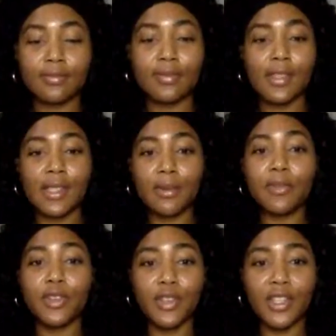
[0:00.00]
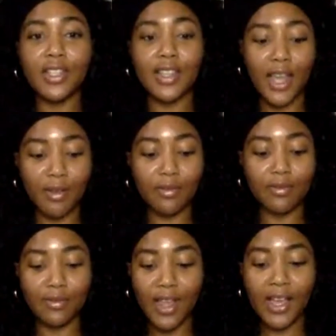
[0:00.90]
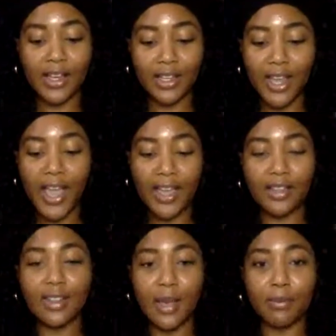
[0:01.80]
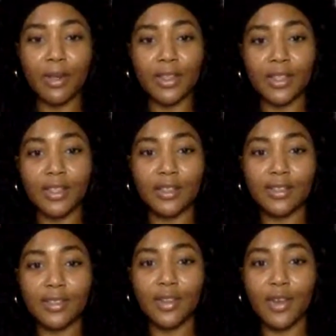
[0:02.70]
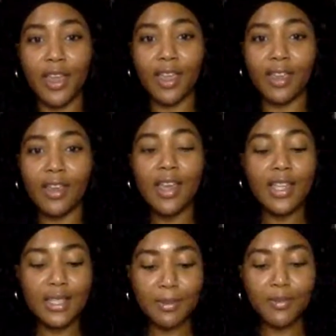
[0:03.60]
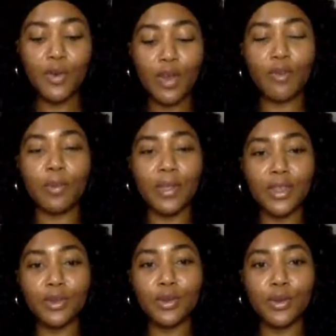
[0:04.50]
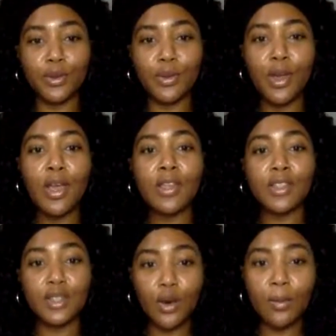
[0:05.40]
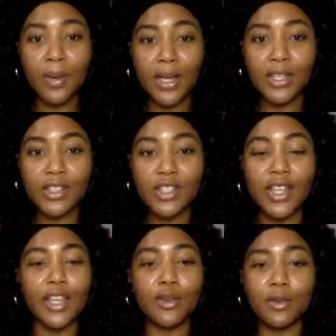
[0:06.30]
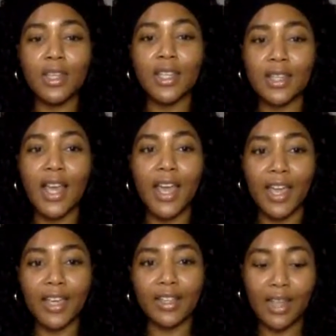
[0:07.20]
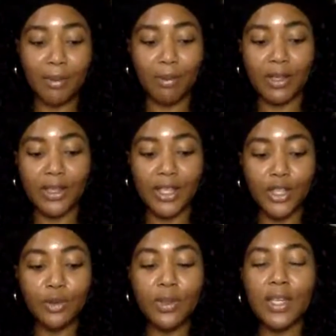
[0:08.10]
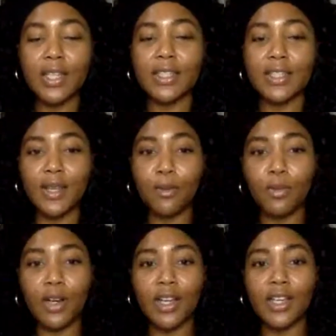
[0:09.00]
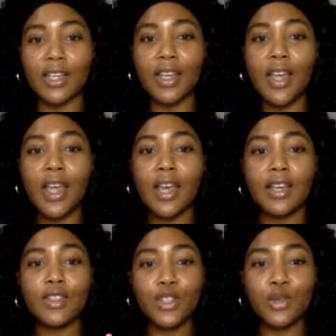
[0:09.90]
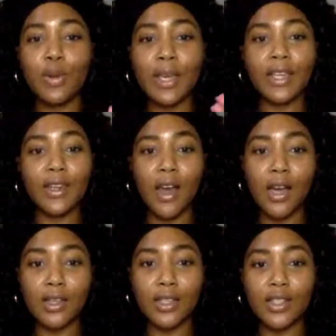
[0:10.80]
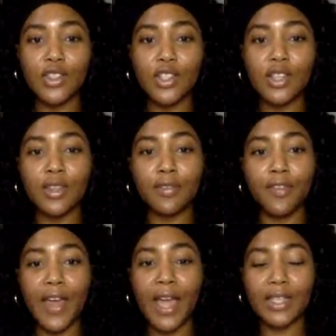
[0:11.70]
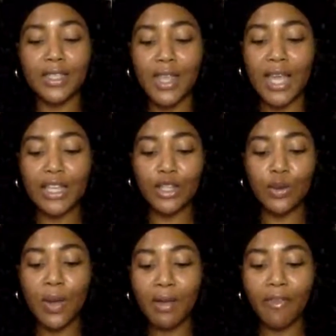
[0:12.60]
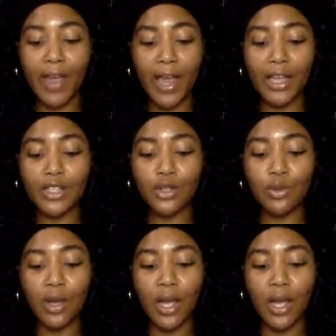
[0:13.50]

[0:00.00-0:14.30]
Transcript: some of you needed that hand clap right there, okay? Some of you have been through so much that you needed that hand clap right there. You needed someone to acknowledge the fact that you have had to